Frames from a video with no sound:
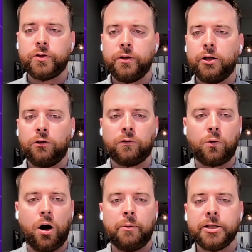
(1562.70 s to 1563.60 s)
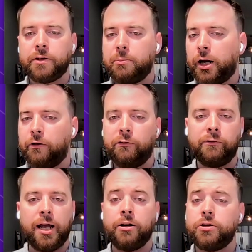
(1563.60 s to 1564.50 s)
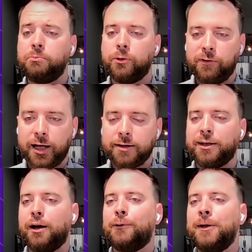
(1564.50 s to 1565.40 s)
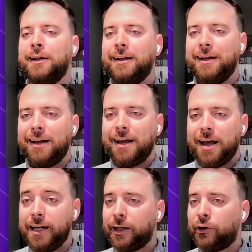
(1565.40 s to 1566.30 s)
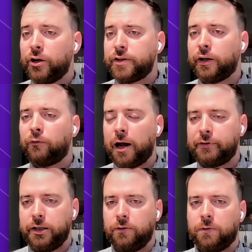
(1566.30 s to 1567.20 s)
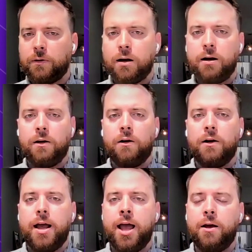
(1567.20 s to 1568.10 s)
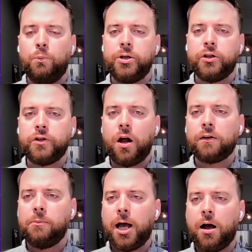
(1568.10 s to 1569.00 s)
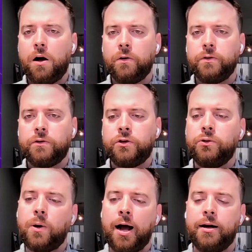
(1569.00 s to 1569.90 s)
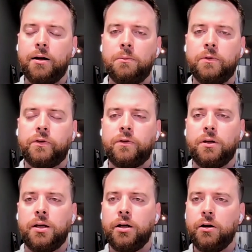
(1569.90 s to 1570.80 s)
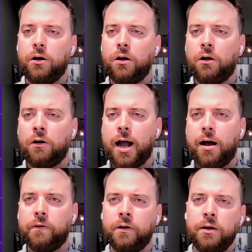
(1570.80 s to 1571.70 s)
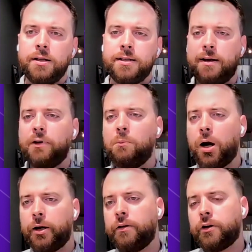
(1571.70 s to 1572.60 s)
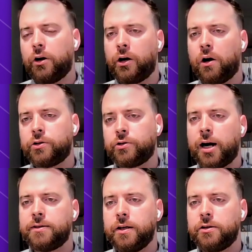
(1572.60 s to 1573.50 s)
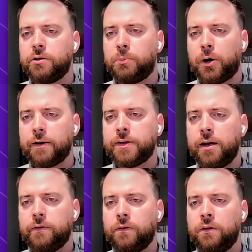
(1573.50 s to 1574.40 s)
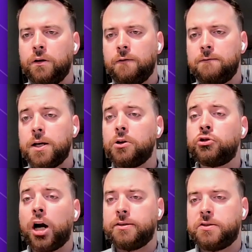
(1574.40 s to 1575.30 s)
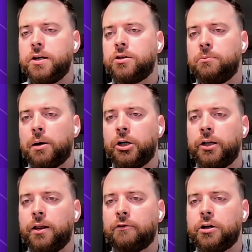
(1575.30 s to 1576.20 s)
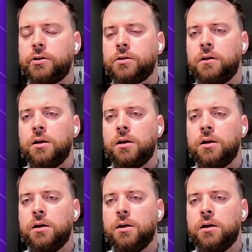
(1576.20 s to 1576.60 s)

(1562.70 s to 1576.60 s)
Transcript: legal requirements, competitive advantage, improving SEO, and increasing revenue. And we just talked about two items here around saving money during our translation process via translation memory leverage,